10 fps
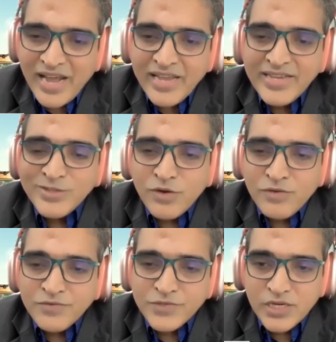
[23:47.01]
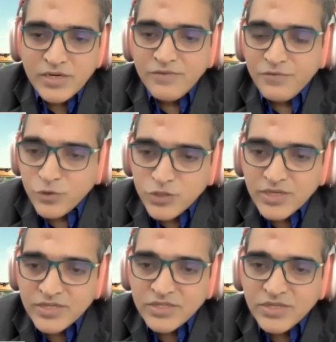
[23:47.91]
rise of certain
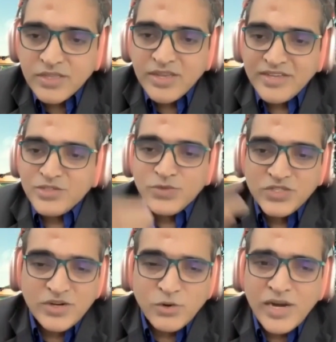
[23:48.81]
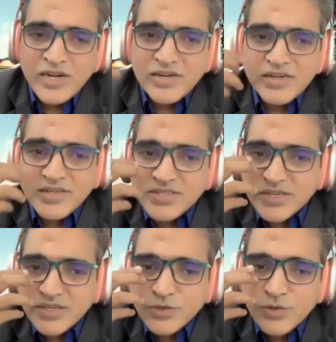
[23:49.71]
futuristic things which are quite
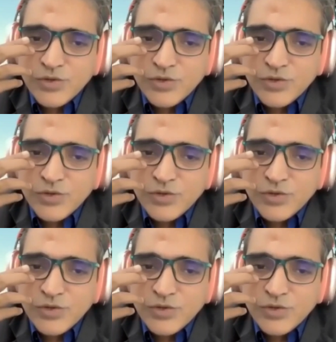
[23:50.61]
interesting.